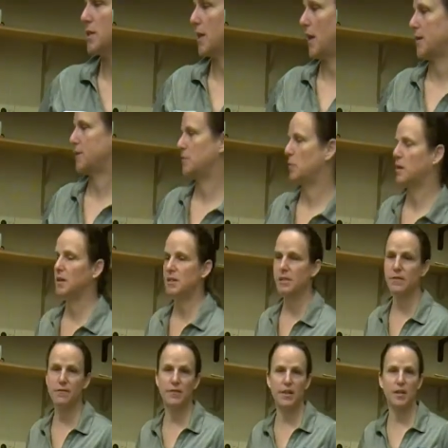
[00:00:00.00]
the test,
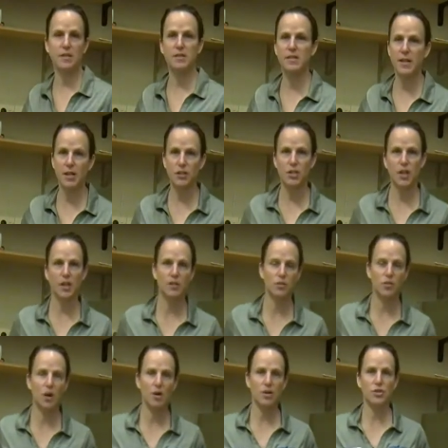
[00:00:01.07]
because if it is such
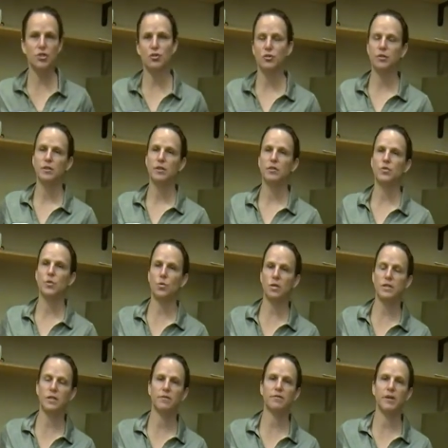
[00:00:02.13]
a large
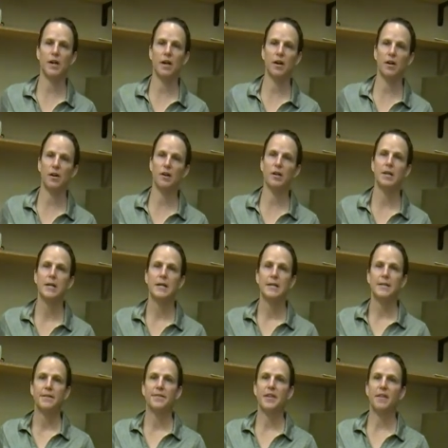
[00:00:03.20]
source of error
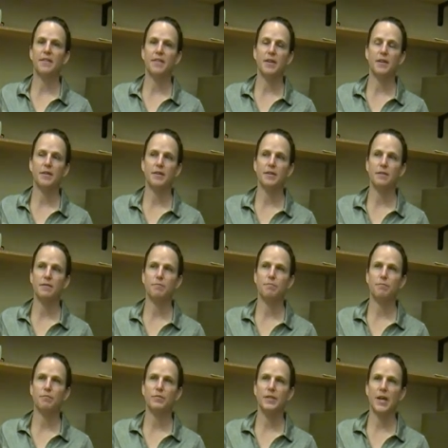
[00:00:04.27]
that the
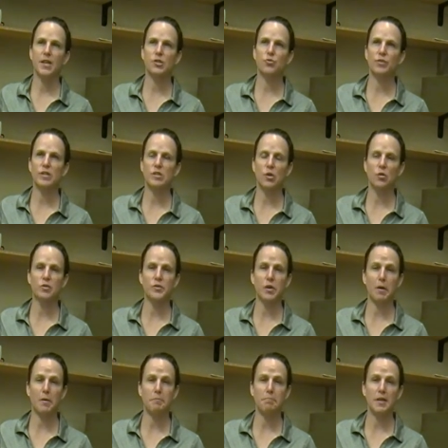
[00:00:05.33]
test results
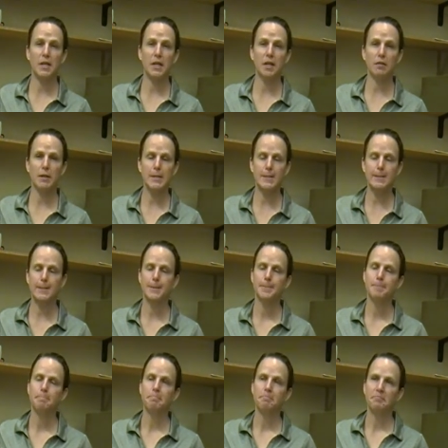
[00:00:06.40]
are meaningless,
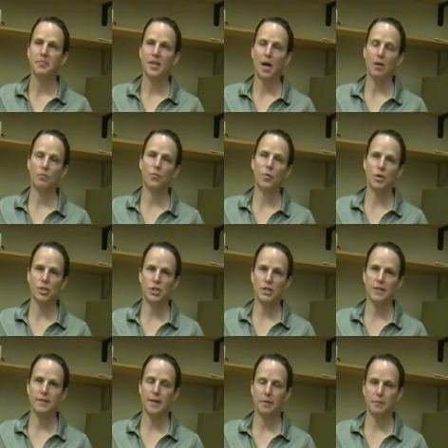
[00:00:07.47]

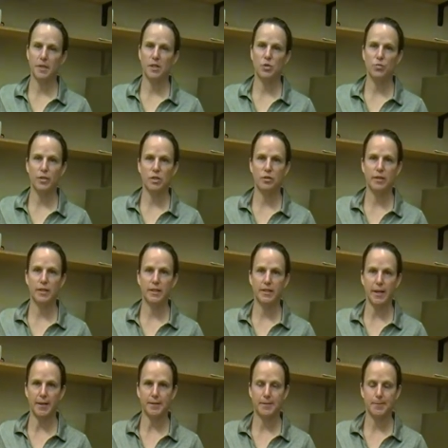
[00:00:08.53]
unfortunately that means redoing
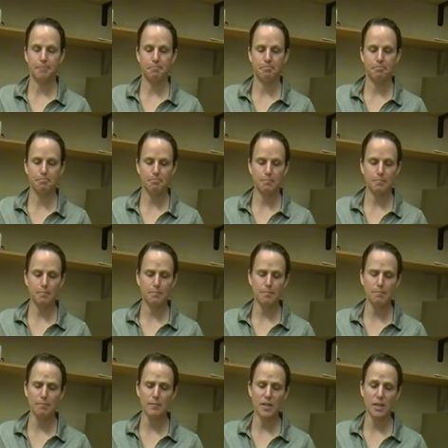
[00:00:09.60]
the test.
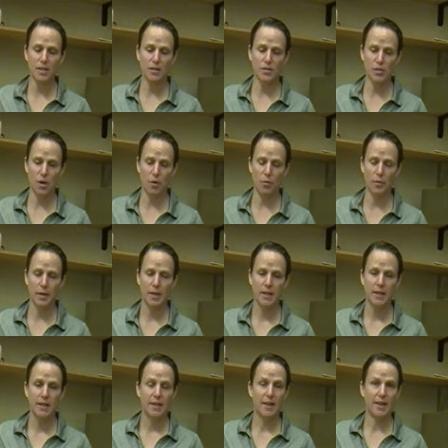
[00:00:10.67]
So
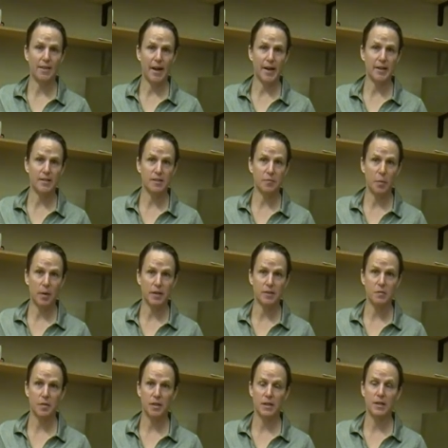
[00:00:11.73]
that is a
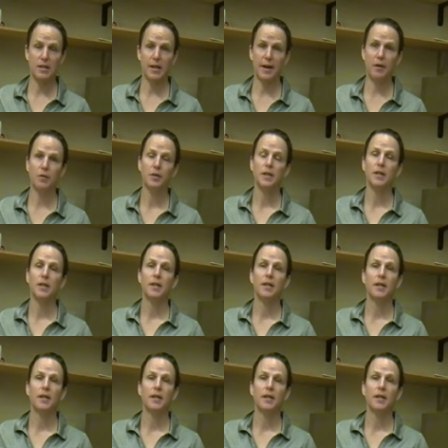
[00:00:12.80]
possibility. Now,